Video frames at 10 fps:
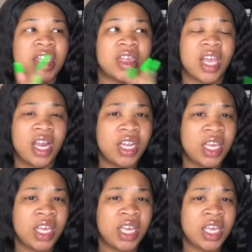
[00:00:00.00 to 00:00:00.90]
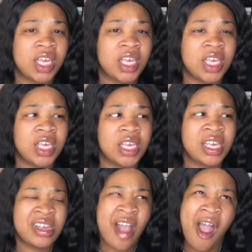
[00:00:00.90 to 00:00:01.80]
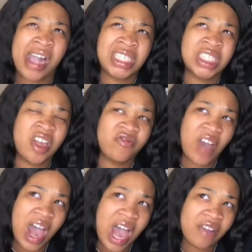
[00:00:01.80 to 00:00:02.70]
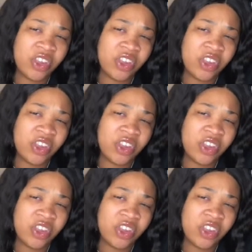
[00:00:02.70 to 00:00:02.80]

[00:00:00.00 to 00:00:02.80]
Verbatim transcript: 35